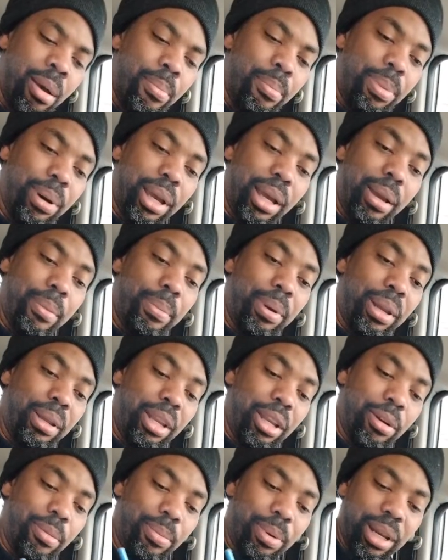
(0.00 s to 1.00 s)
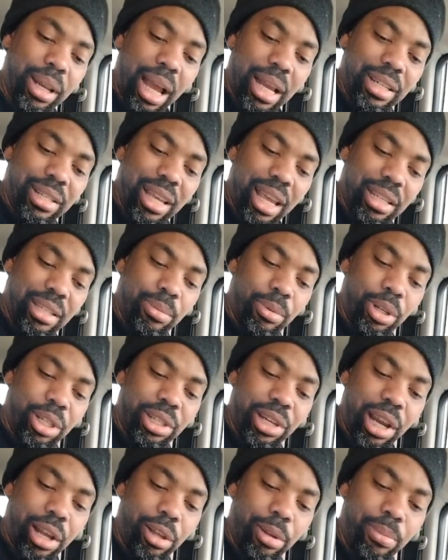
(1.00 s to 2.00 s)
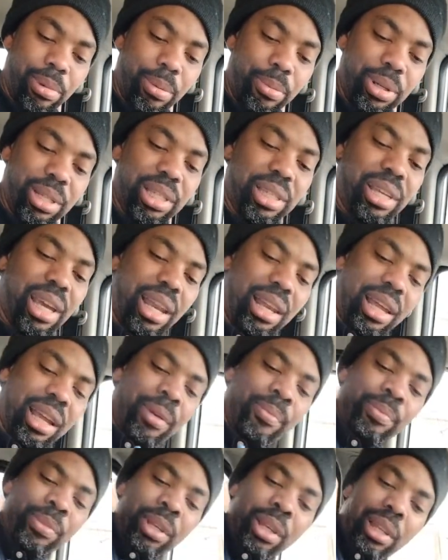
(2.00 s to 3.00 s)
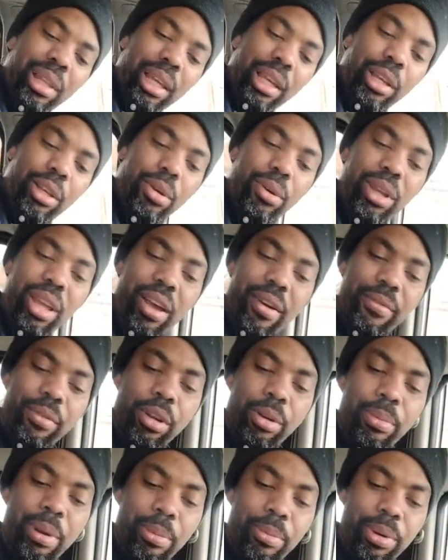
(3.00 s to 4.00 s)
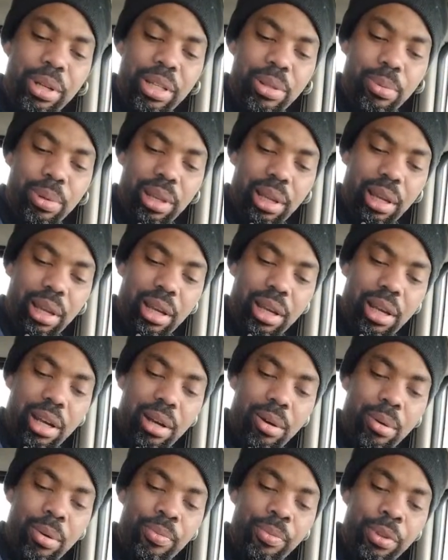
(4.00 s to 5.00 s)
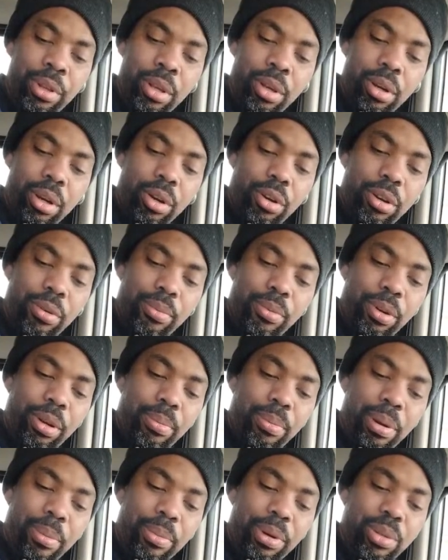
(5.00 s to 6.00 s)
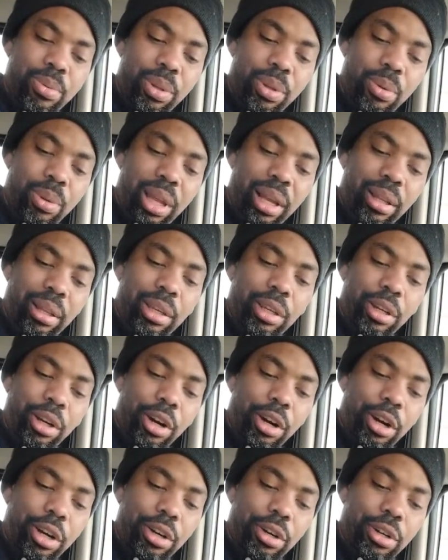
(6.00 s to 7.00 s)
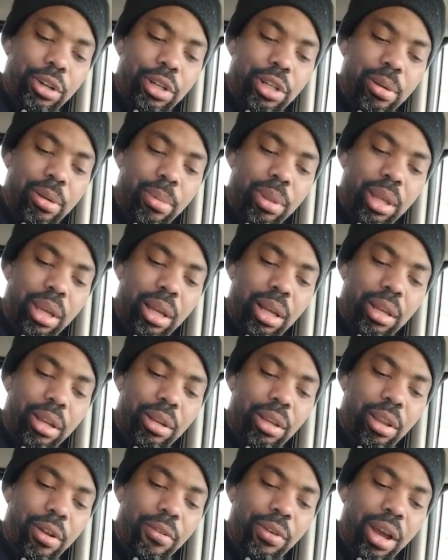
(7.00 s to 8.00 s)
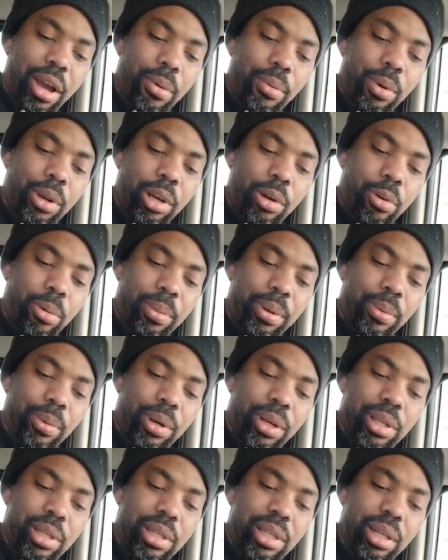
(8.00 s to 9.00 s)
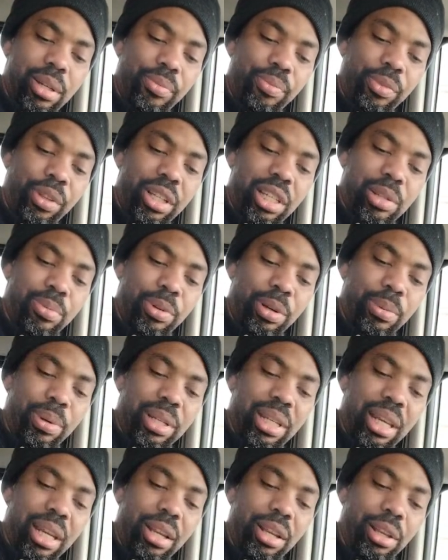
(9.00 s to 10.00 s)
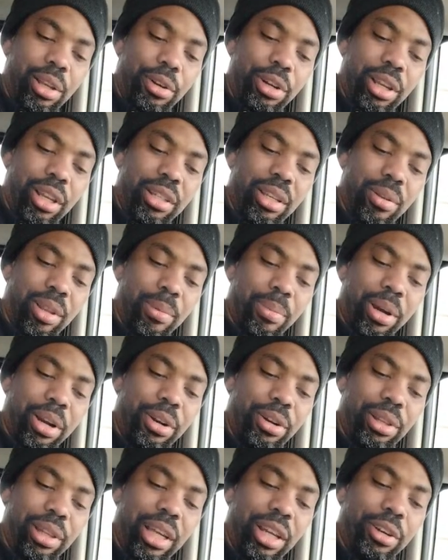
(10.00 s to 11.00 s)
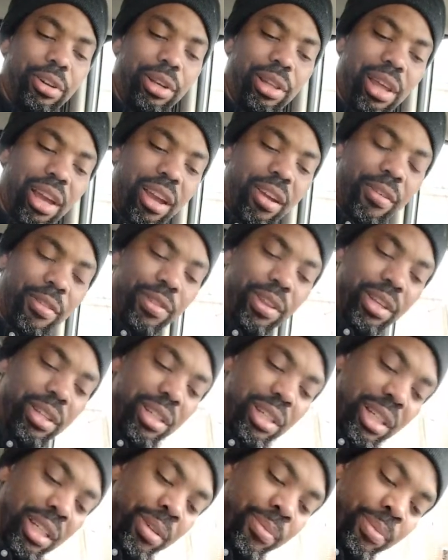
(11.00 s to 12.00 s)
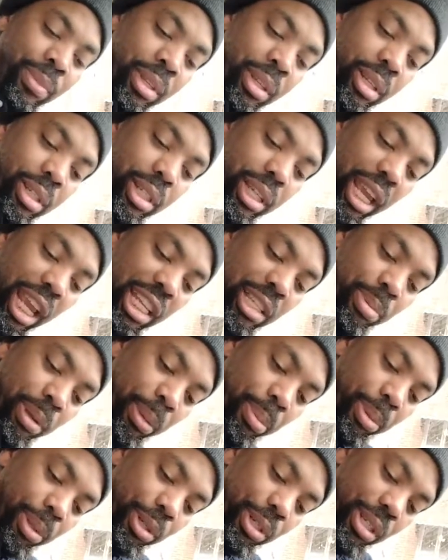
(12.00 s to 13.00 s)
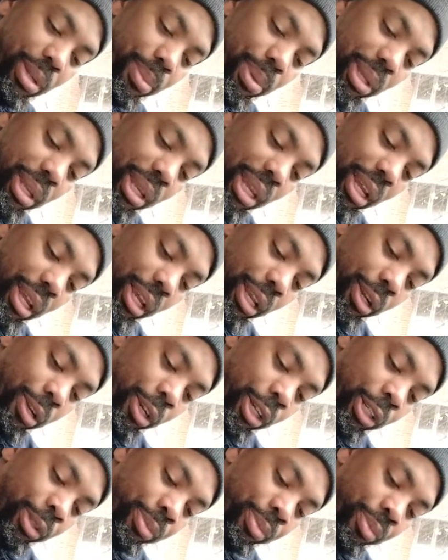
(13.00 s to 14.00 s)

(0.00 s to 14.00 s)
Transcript: But I just had some good childhood memories. It's kind of like, you have good memories with, like, good memories with, like, Linda Carter or something, and you loved how Wonder Woman was, and you just pretty much, and then you learn something about her later in life, that she hates people or something like that, or